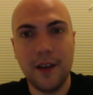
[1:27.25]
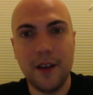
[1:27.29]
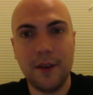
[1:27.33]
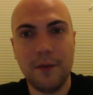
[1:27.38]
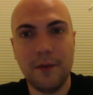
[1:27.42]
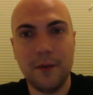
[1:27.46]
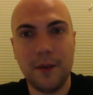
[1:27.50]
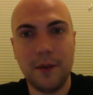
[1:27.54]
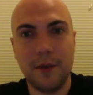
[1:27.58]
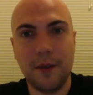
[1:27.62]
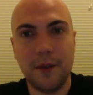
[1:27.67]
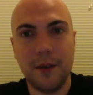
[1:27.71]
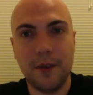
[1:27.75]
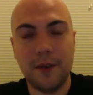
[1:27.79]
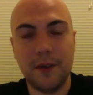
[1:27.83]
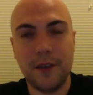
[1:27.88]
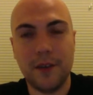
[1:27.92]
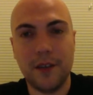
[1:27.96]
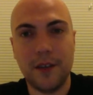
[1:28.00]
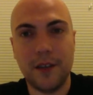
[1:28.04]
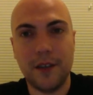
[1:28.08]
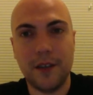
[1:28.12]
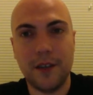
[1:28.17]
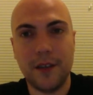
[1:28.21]
we
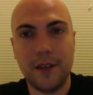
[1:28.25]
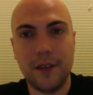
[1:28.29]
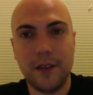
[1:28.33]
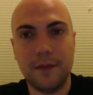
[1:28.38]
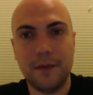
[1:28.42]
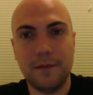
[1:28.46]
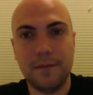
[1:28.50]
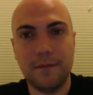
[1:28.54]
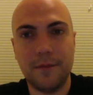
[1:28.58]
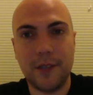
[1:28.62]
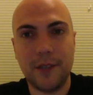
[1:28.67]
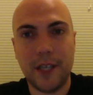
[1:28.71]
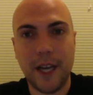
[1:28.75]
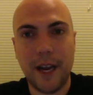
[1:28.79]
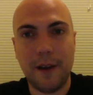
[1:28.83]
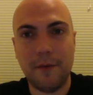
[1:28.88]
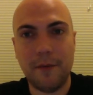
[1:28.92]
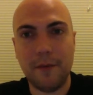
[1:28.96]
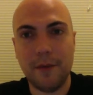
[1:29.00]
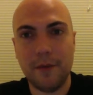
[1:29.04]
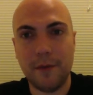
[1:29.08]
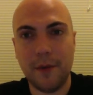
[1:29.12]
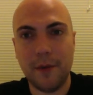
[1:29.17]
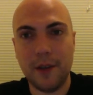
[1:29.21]
wrote uh, chat
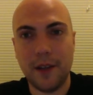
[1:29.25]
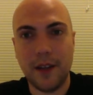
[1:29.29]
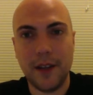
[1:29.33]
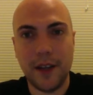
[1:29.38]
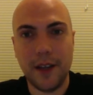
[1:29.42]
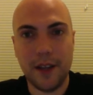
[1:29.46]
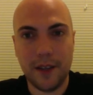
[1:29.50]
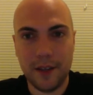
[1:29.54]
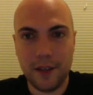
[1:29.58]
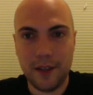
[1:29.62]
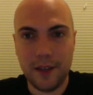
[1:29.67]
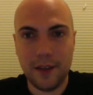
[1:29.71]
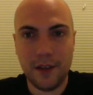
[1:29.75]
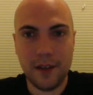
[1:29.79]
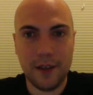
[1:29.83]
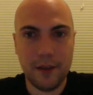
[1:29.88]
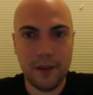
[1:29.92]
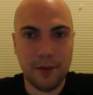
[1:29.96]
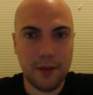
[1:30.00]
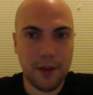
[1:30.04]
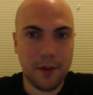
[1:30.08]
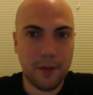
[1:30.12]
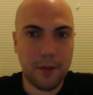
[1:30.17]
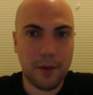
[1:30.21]
room clients to deal
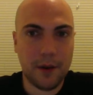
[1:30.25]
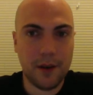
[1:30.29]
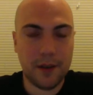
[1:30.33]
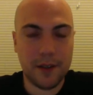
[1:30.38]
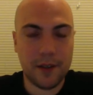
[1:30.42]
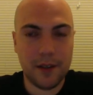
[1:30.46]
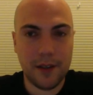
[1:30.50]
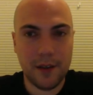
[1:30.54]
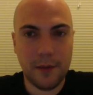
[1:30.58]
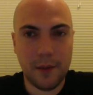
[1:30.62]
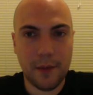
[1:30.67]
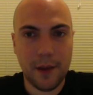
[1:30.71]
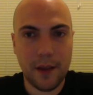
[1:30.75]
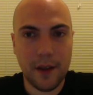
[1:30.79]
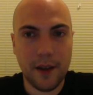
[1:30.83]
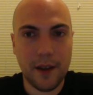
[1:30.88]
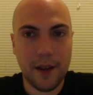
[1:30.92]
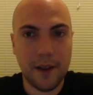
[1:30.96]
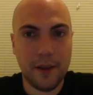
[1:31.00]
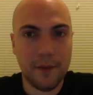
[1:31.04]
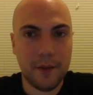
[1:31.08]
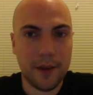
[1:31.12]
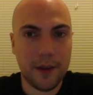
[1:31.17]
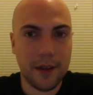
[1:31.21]
with the parse API.
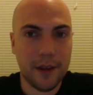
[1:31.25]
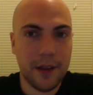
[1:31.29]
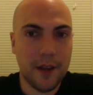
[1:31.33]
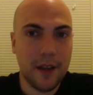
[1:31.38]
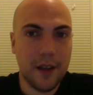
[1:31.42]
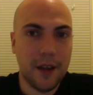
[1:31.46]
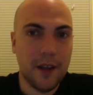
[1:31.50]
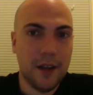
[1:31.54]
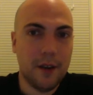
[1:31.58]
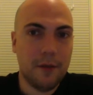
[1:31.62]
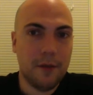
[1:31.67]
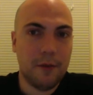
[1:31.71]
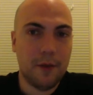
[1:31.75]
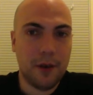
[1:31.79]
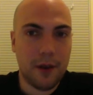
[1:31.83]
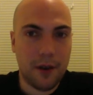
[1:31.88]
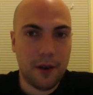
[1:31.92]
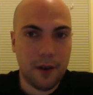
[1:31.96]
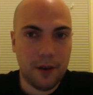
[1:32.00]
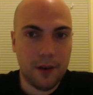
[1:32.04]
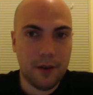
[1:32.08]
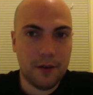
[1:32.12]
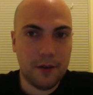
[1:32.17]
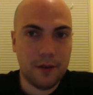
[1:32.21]
Then we wrote
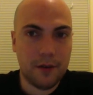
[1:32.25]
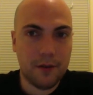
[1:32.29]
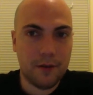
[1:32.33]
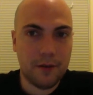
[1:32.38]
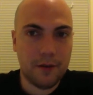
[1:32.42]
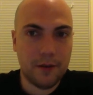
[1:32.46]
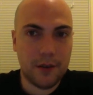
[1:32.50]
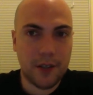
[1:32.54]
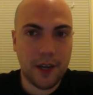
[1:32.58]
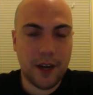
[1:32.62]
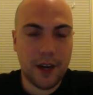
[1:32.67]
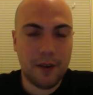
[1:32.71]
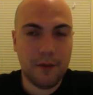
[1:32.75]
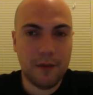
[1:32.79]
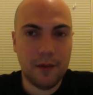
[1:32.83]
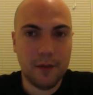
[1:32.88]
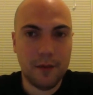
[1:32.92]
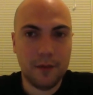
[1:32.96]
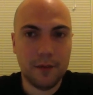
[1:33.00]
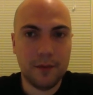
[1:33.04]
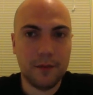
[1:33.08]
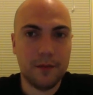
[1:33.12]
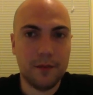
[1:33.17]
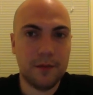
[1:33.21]
our own chat
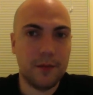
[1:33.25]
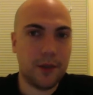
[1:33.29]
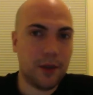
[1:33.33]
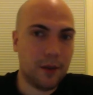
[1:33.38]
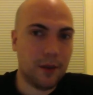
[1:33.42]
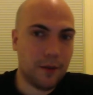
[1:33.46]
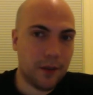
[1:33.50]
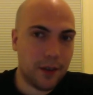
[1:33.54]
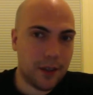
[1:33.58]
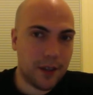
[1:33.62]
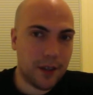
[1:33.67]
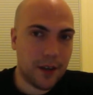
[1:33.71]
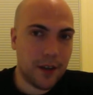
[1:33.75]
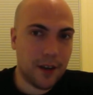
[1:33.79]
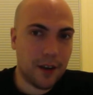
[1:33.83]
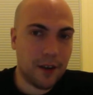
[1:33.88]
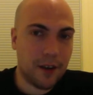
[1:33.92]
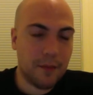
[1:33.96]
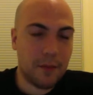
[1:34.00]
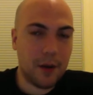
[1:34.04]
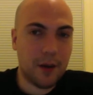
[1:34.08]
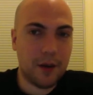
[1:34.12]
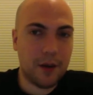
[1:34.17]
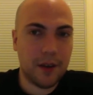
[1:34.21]
room server side
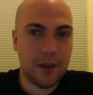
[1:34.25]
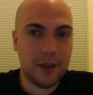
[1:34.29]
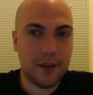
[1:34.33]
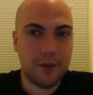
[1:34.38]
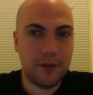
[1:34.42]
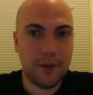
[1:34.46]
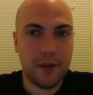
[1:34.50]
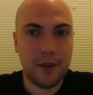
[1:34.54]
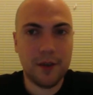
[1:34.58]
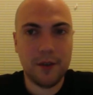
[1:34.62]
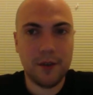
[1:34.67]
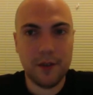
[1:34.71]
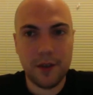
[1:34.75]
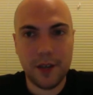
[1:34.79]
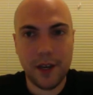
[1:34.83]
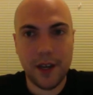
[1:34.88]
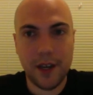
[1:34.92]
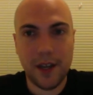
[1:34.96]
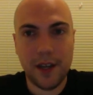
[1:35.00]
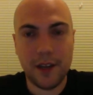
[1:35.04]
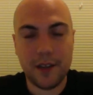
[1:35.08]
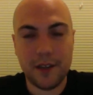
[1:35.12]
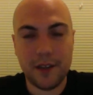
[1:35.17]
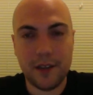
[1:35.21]
components with
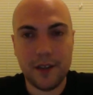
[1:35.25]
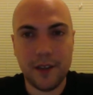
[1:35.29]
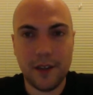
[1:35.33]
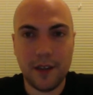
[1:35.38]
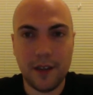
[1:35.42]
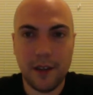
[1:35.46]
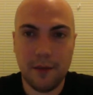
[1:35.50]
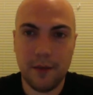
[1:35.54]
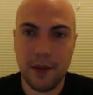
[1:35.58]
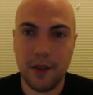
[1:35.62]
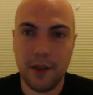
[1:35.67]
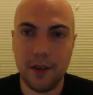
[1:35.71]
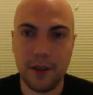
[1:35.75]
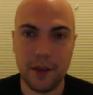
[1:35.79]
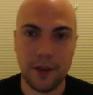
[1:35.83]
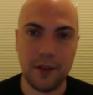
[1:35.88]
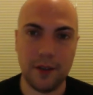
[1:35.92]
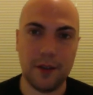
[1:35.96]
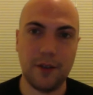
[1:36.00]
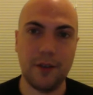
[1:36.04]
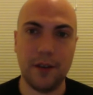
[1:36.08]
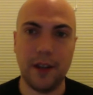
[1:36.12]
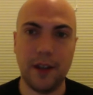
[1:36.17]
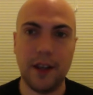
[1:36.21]
Node.js, and then we hooked the
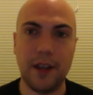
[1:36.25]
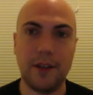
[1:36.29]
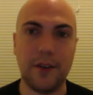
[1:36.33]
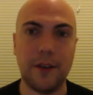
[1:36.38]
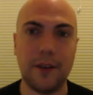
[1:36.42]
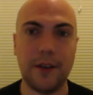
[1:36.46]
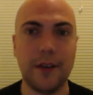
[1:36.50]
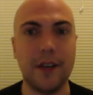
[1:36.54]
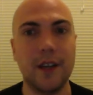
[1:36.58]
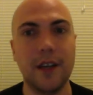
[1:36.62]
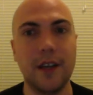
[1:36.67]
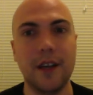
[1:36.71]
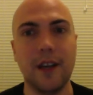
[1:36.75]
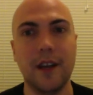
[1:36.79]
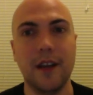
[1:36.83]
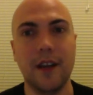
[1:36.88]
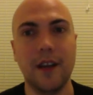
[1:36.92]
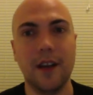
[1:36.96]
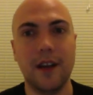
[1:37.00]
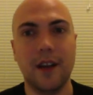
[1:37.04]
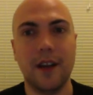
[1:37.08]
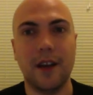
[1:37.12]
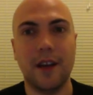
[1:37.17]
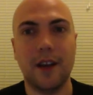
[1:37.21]
two together.
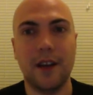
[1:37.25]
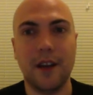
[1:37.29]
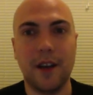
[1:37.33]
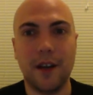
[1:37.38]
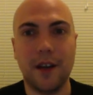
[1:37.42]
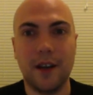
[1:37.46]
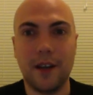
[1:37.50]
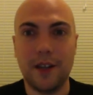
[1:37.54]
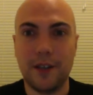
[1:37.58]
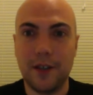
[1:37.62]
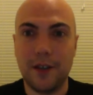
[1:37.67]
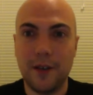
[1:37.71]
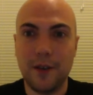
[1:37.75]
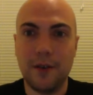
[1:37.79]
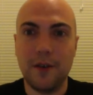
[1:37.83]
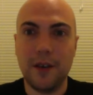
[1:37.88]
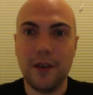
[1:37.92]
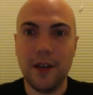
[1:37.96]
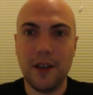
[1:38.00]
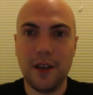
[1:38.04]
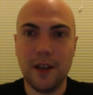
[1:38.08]
Uh, so,